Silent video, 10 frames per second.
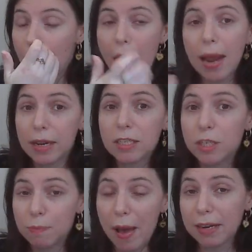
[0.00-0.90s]
and
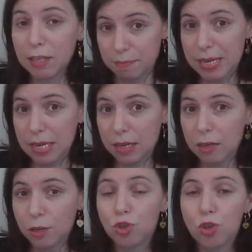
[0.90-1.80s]
expect
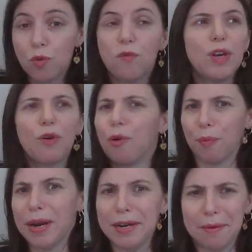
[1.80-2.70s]
me to feel
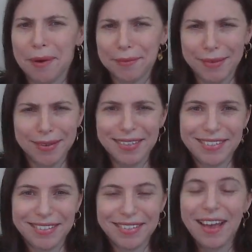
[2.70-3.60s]
great about
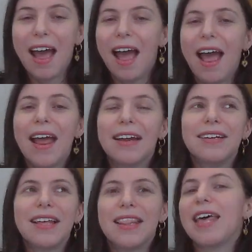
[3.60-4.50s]
this
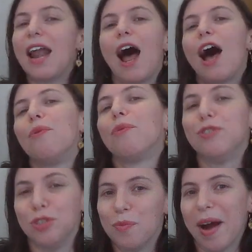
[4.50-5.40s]
and that I will
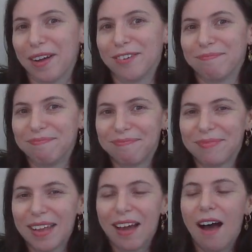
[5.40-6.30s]
do well
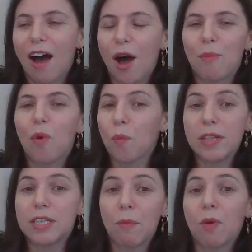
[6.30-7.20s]
with
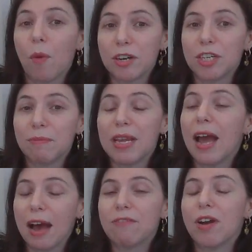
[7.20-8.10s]
someone watching me
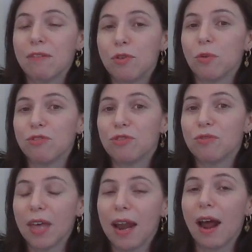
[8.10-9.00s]
after I've told you
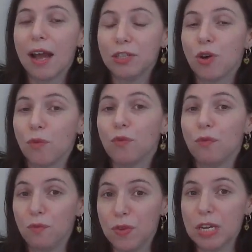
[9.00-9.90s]
that I don't
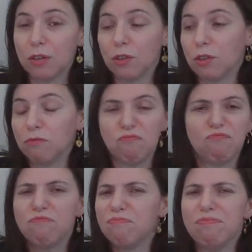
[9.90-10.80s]
feel
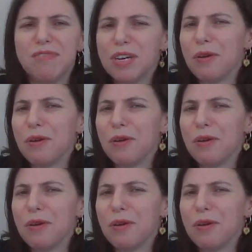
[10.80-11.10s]
the